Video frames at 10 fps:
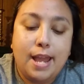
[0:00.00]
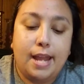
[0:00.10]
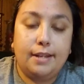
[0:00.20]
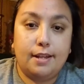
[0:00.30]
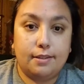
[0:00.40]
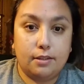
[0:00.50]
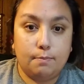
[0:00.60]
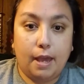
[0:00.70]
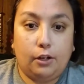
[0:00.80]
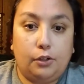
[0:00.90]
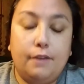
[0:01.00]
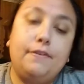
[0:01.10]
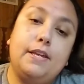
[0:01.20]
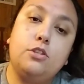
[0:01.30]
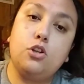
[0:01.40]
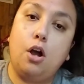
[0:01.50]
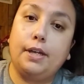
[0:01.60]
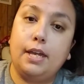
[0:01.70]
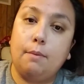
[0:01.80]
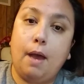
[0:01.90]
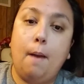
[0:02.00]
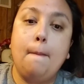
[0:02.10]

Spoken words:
It doesn't matter if he's talking about